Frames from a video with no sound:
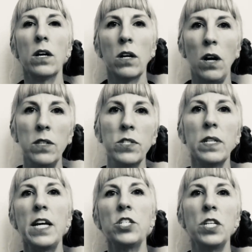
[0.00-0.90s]

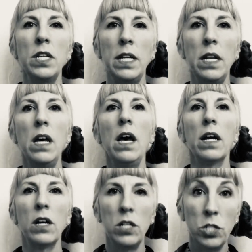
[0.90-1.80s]
consolation and
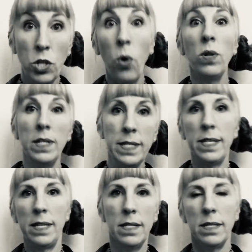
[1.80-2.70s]

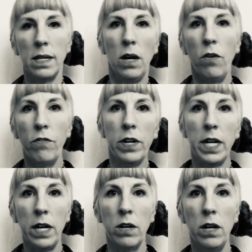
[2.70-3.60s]
condolences over
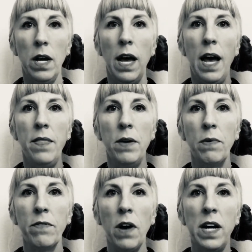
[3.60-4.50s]
here, and then
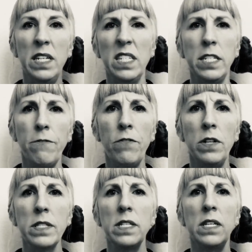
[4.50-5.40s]
we've got
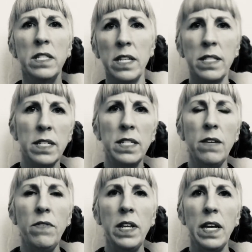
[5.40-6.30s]
indifference,
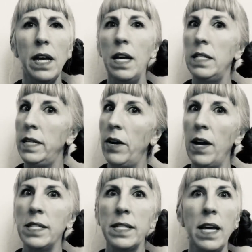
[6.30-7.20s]
insensitivity, dare
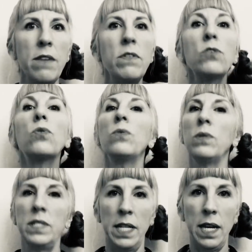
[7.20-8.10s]
I say even
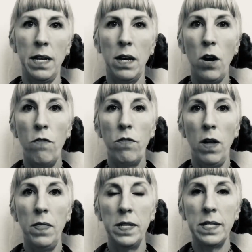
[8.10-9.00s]
cruelty over
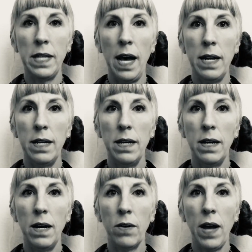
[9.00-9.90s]
on this side.
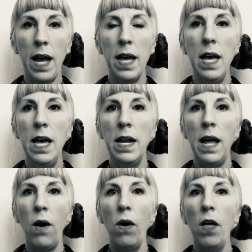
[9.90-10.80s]
Okay,
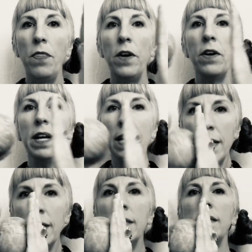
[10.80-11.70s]
now there
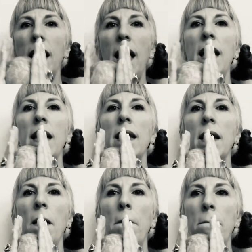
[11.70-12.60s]
is a
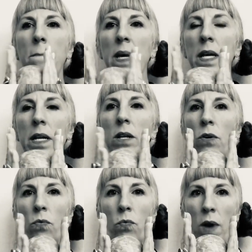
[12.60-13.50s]

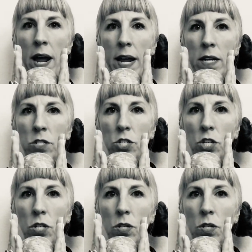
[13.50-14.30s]
mid-range,